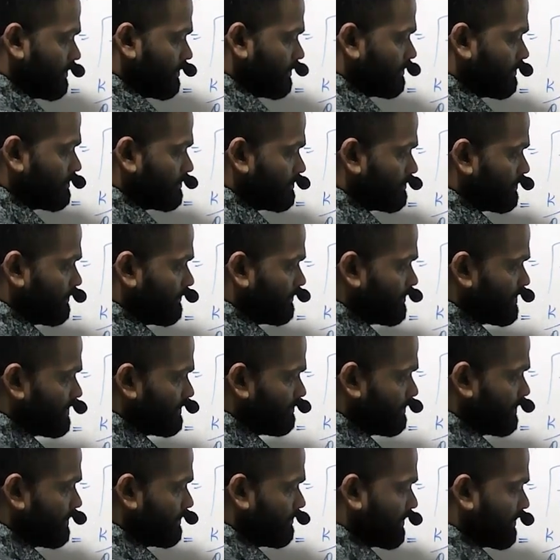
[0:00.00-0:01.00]
So if you
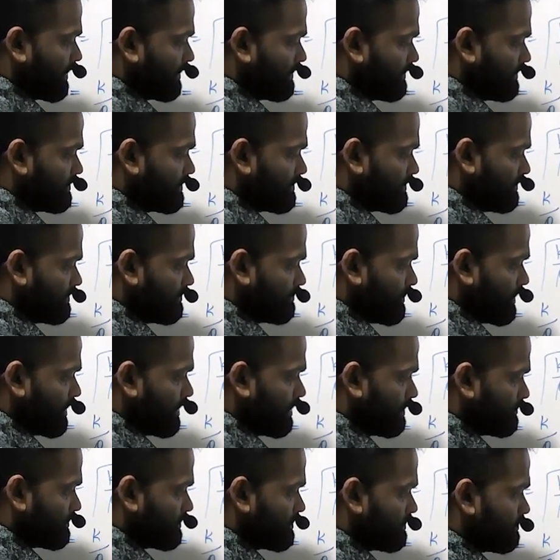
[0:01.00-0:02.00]
simplify this, this
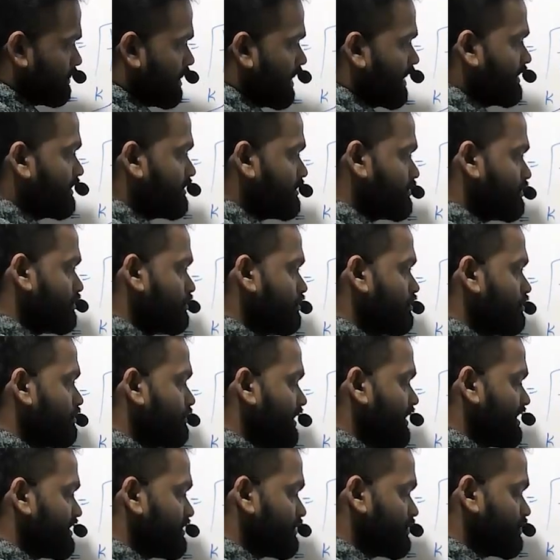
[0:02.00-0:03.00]
becomes -2
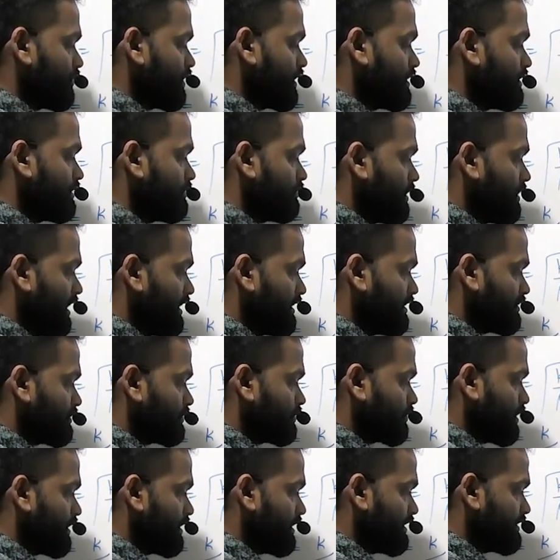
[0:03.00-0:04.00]
+ 1
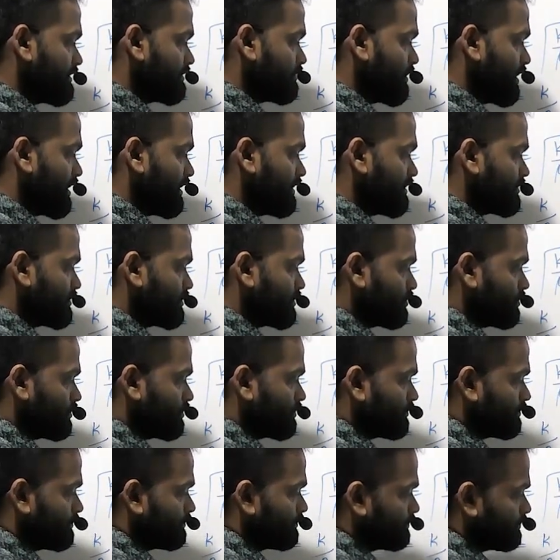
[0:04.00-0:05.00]
-1 is -2.
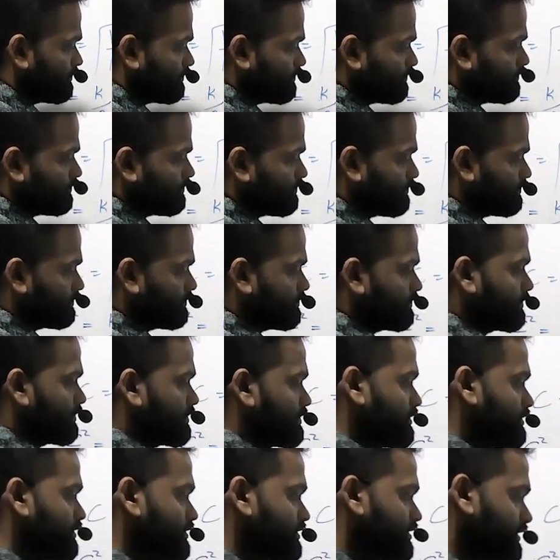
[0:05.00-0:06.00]

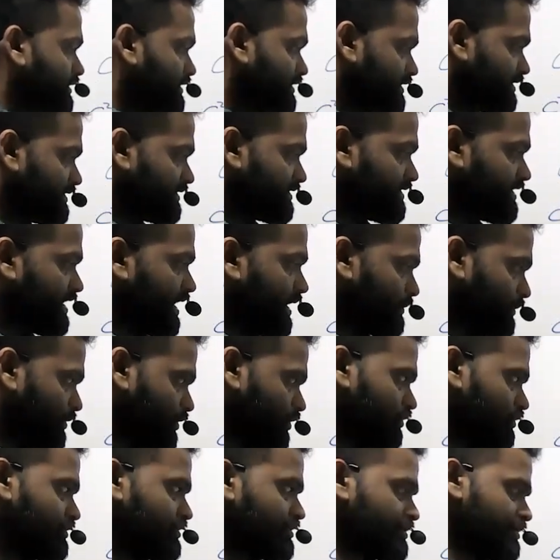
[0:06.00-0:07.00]
So this is the
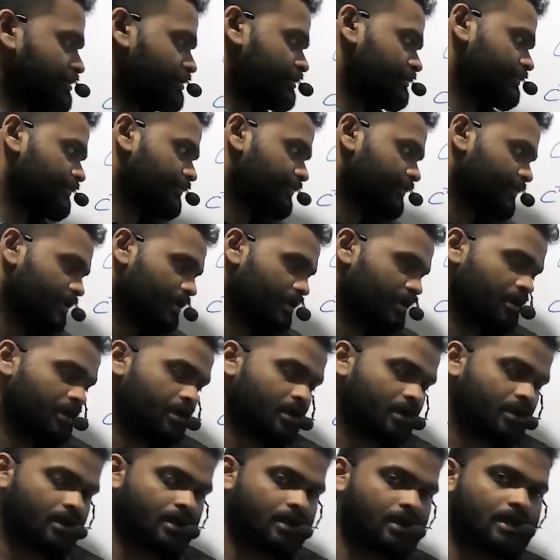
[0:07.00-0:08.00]
approach
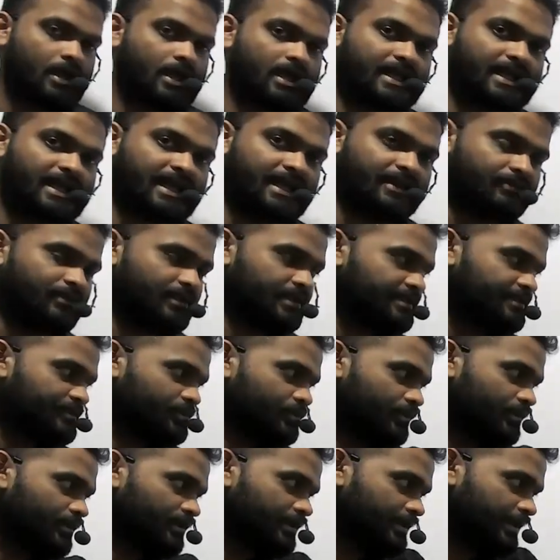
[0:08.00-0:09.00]
a clever
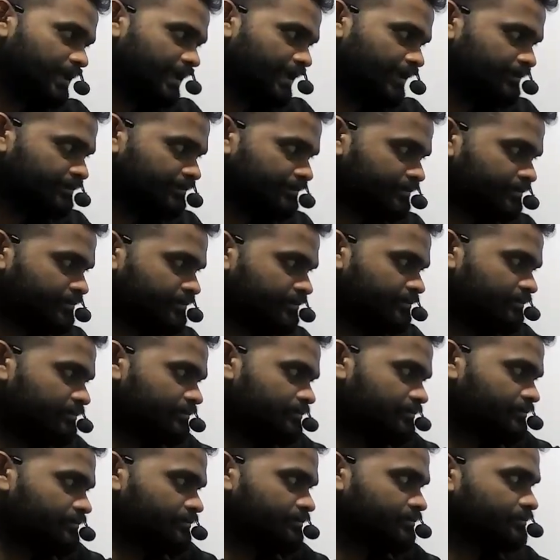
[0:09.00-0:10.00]
student takes.
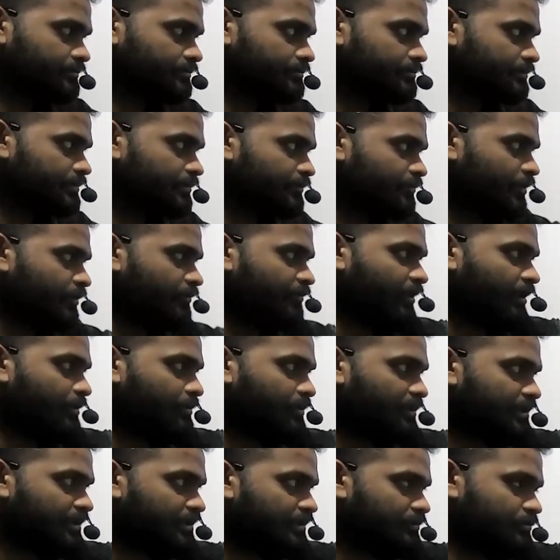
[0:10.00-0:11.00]
If you are
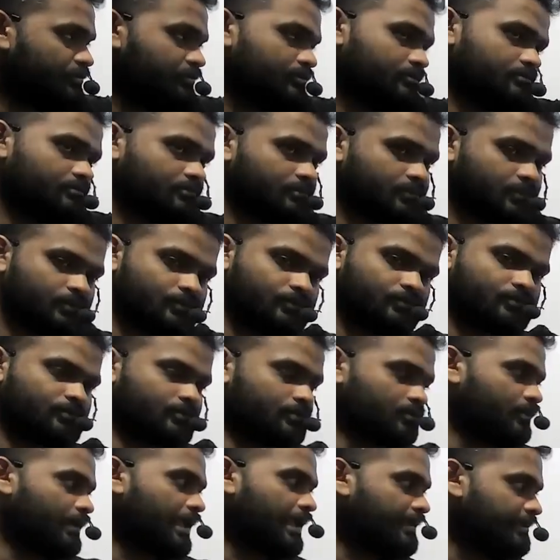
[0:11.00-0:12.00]
familiar, to
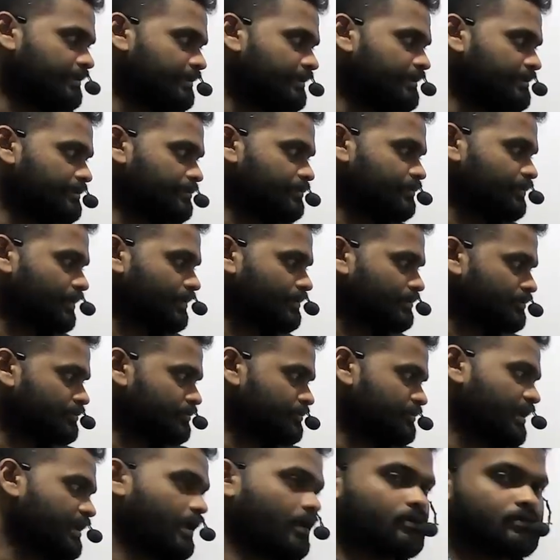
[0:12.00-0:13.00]
get this one, to
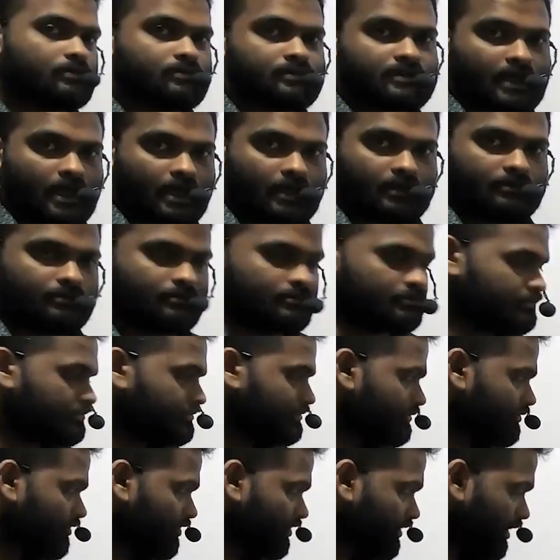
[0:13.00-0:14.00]
save time
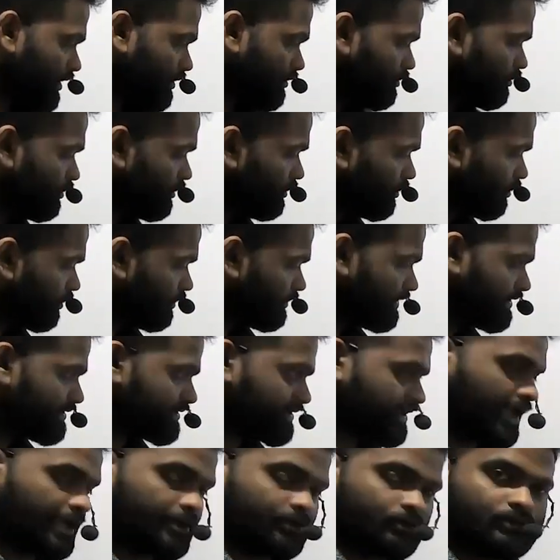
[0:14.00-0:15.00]
without doing all these
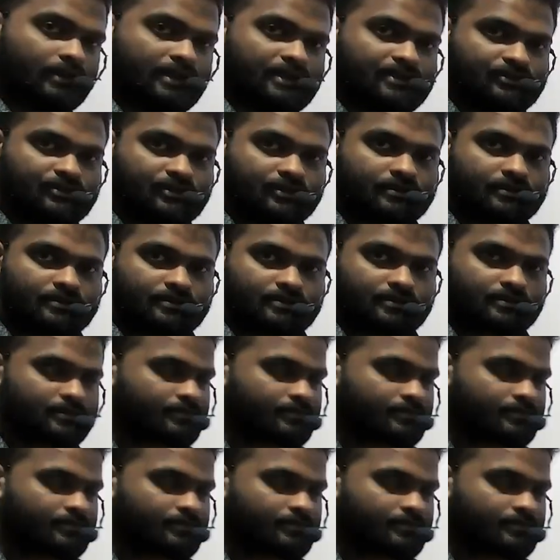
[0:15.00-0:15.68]
calculations,